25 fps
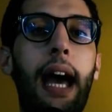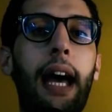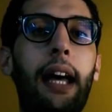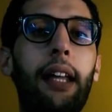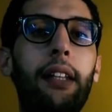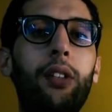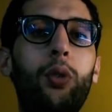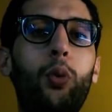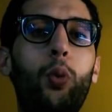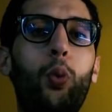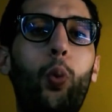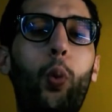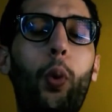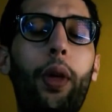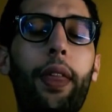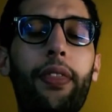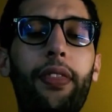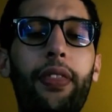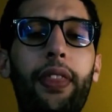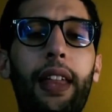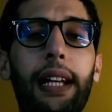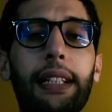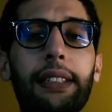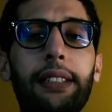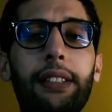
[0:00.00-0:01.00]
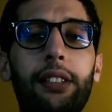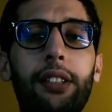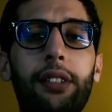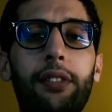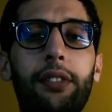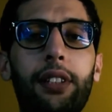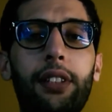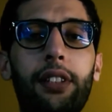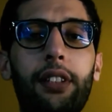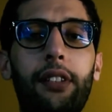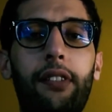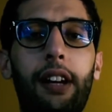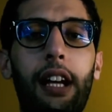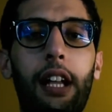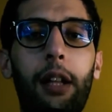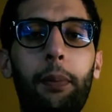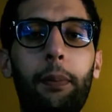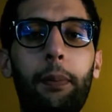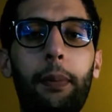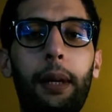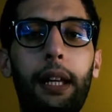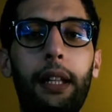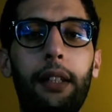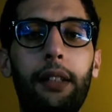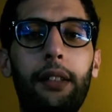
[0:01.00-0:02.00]
And with test-driven
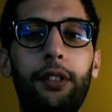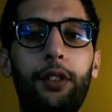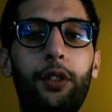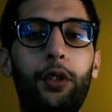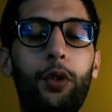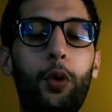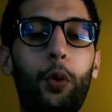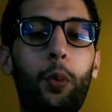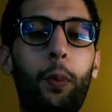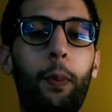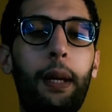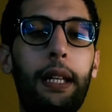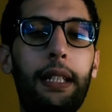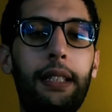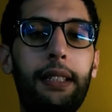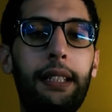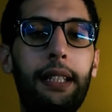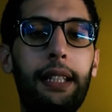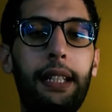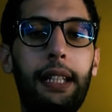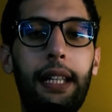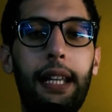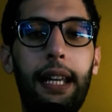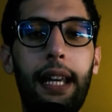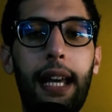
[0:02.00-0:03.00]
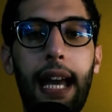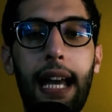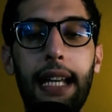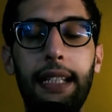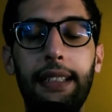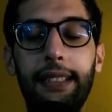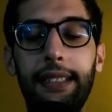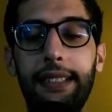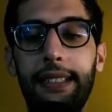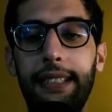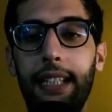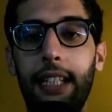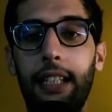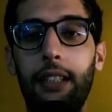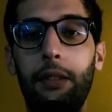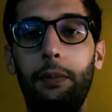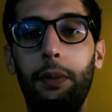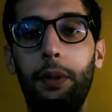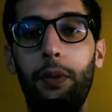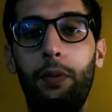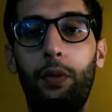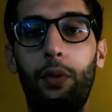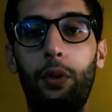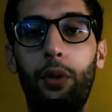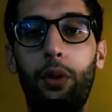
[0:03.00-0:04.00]
development, you basically, as I said
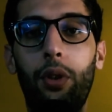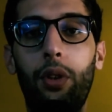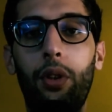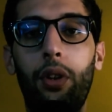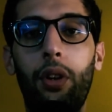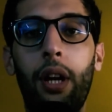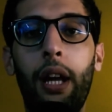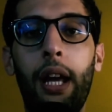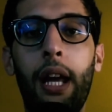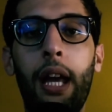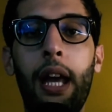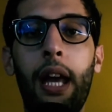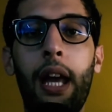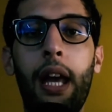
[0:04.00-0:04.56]
before,